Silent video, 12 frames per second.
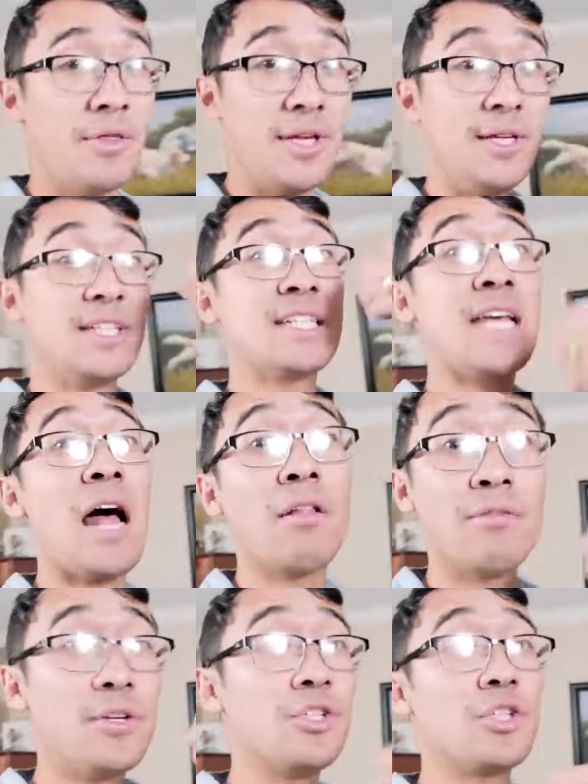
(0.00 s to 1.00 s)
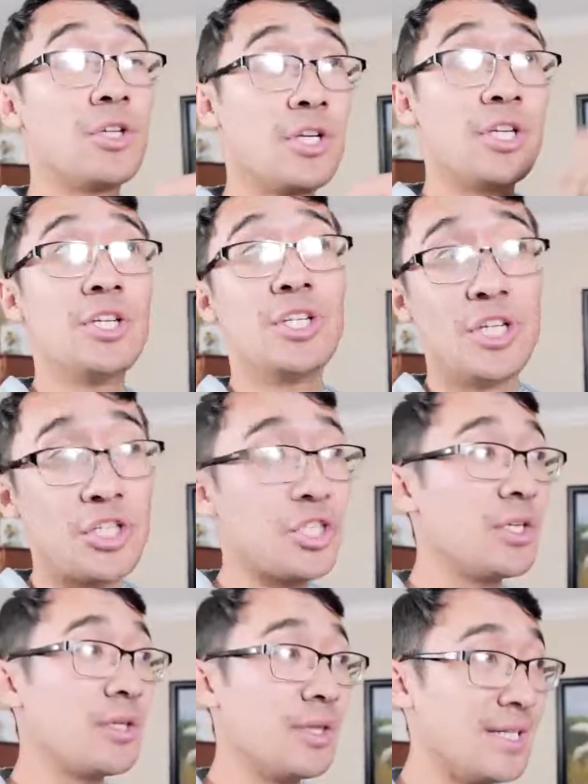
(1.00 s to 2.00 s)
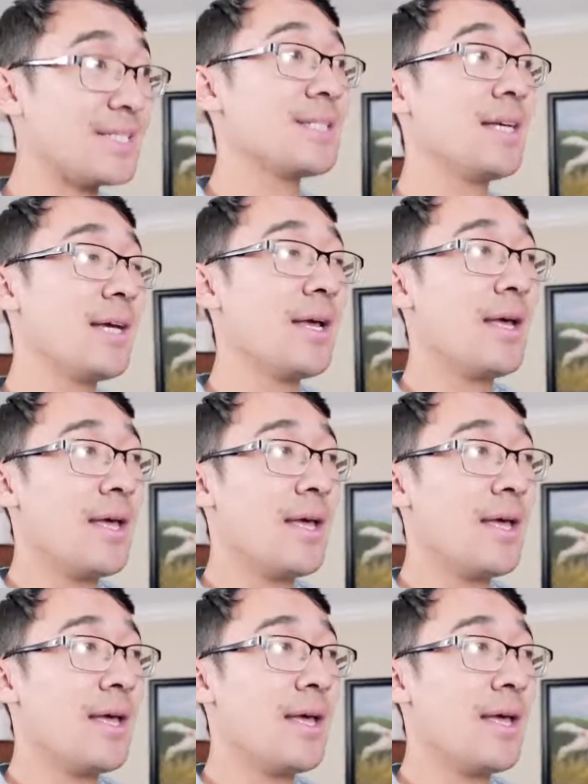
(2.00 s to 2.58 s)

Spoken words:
the salvage condition listing